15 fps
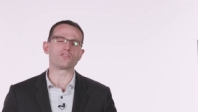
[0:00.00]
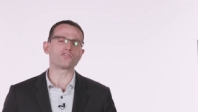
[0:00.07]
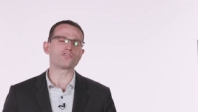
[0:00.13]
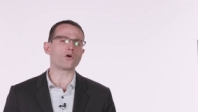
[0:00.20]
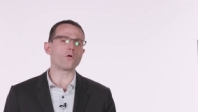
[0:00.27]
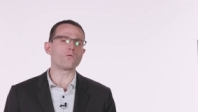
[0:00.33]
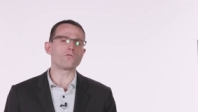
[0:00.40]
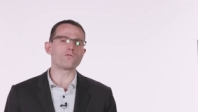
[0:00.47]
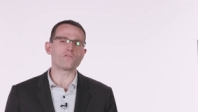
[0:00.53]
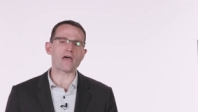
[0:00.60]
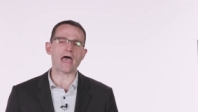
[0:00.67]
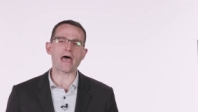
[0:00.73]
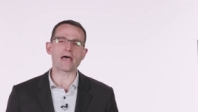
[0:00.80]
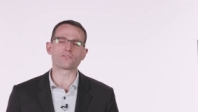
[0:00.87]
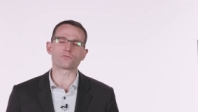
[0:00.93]
so
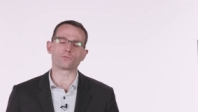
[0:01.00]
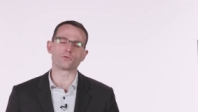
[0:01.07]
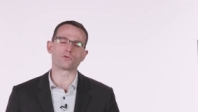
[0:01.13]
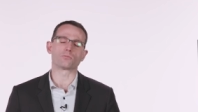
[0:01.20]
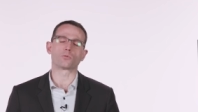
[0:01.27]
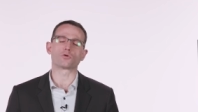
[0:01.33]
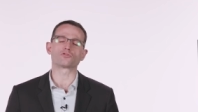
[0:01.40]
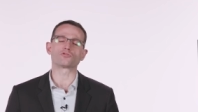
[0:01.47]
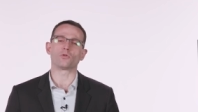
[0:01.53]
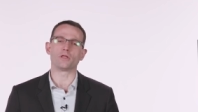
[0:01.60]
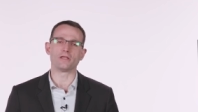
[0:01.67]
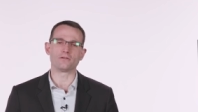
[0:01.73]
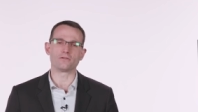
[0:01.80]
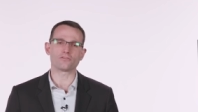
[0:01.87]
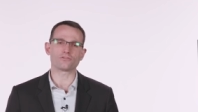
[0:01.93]
fast through commercial
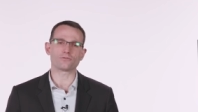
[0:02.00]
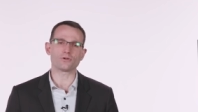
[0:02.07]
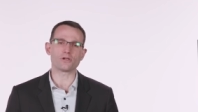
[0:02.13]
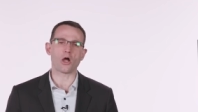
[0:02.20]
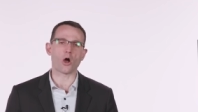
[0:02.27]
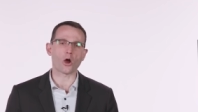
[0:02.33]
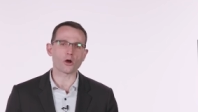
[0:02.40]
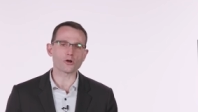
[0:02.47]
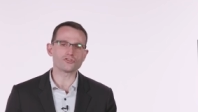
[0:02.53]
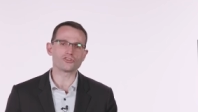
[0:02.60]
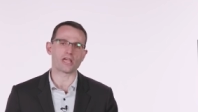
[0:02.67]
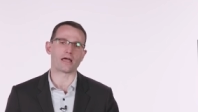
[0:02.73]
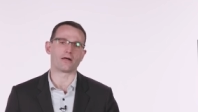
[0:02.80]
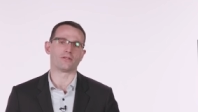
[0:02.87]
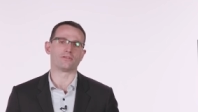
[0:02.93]
industry, our
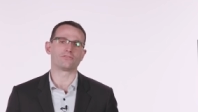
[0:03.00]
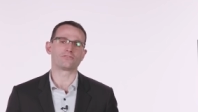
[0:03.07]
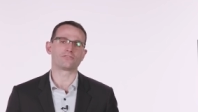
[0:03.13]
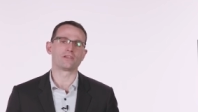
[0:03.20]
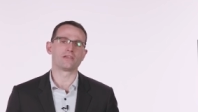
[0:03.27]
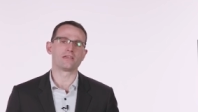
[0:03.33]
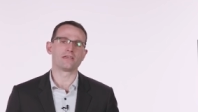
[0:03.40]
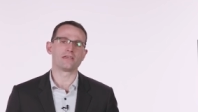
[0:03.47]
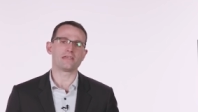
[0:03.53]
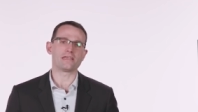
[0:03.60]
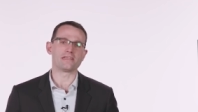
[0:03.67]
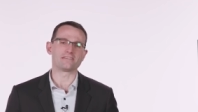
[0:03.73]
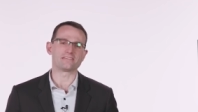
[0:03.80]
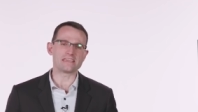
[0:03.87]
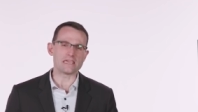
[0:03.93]
challenge
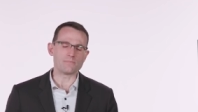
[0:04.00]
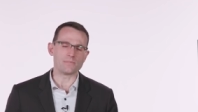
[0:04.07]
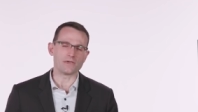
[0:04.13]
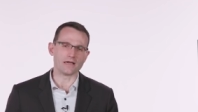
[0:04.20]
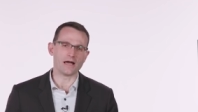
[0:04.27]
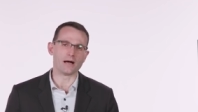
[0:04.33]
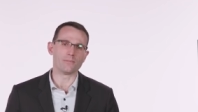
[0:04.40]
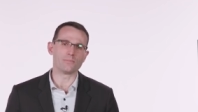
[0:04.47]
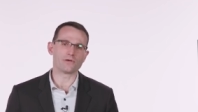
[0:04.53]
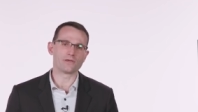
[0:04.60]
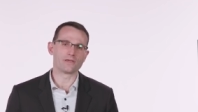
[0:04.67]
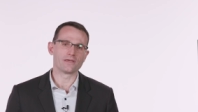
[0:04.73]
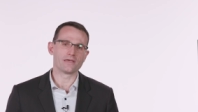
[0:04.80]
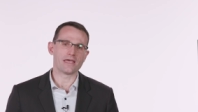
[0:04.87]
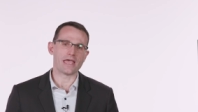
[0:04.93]
is keeping up
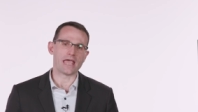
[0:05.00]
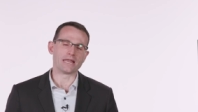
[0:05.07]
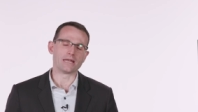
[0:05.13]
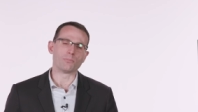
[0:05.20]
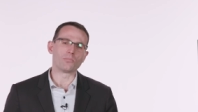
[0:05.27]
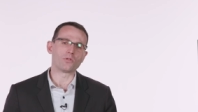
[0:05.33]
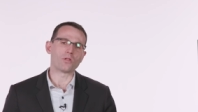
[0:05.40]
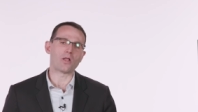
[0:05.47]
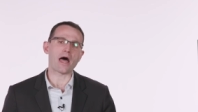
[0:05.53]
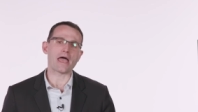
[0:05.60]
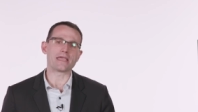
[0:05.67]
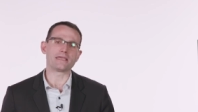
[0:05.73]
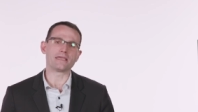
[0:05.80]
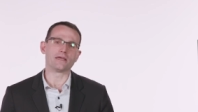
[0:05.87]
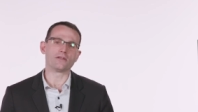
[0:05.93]
and
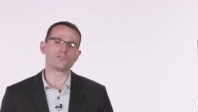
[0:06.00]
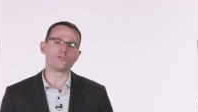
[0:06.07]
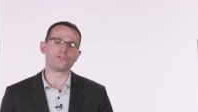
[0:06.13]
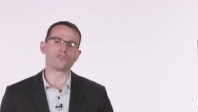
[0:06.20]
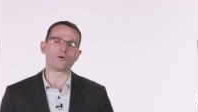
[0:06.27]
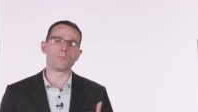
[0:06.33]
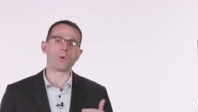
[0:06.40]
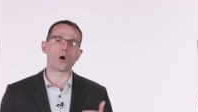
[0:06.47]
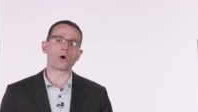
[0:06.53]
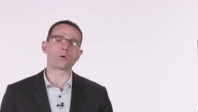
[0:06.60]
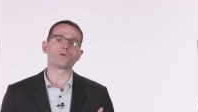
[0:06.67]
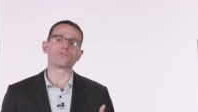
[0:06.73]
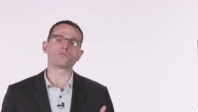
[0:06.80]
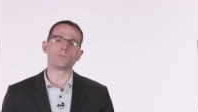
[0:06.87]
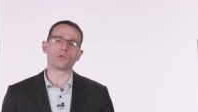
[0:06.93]
applying it to
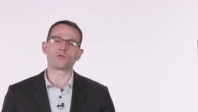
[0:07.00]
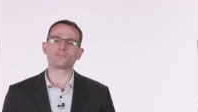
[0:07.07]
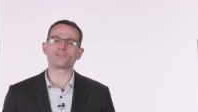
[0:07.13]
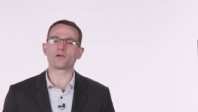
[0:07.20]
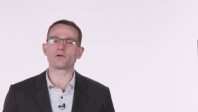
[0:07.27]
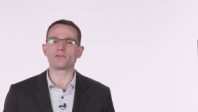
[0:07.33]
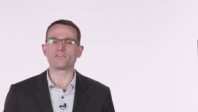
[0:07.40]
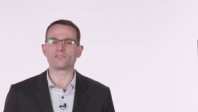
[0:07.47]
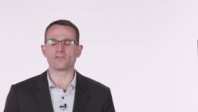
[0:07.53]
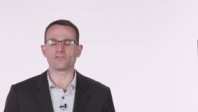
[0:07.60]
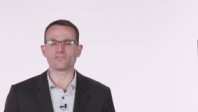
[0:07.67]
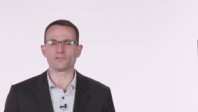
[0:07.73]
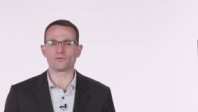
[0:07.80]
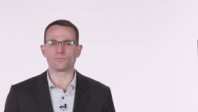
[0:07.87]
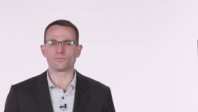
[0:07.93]
tomorrow's military
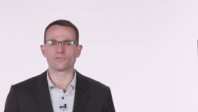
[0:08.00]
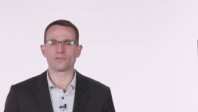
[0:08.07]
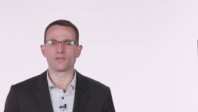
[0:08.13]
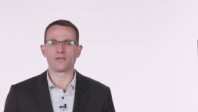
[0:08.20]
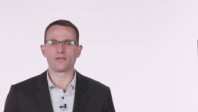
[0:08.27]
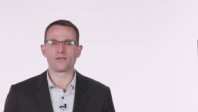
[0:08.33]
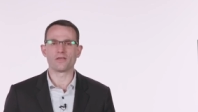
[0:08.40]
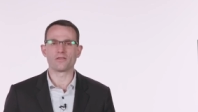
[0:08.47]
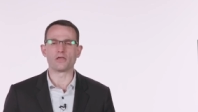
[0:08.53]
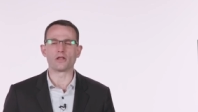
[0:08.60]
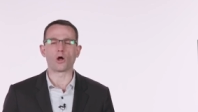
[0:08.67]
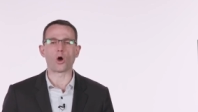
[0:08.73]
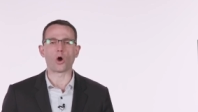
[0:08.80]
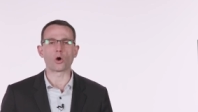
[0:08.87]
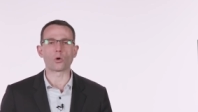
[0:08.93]
systems
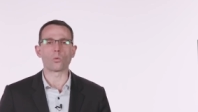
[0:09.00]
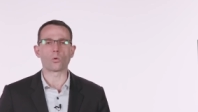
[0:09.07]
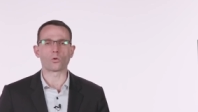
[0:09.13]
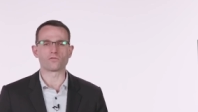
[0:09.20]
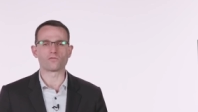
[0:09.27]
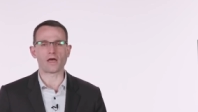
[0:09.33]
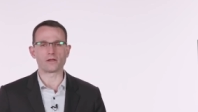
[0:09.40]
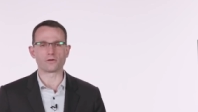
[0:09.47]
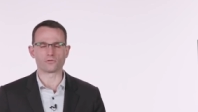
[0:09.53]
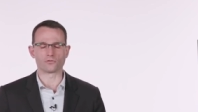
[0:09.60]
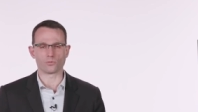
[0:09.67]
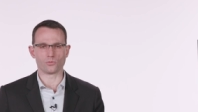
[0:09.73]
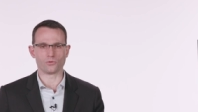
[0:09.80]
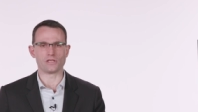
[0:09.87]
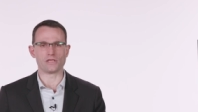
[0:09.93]
that our warfighters
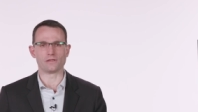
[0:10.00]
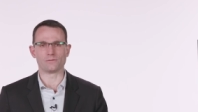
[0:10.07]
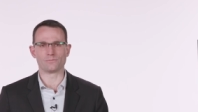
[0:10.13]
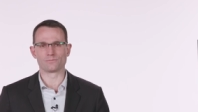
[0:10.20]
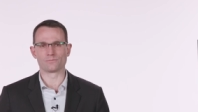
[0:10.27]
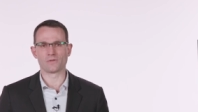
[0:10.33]
will need.